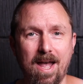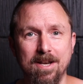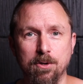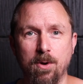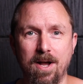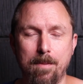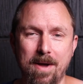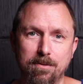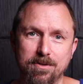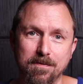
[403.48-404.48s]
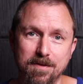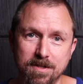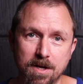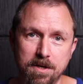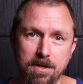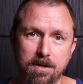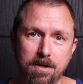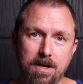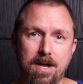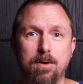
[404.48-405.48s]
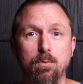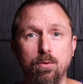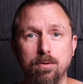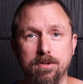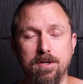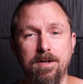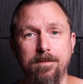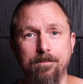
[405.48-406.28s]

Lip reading: adequate amounts of sun and water,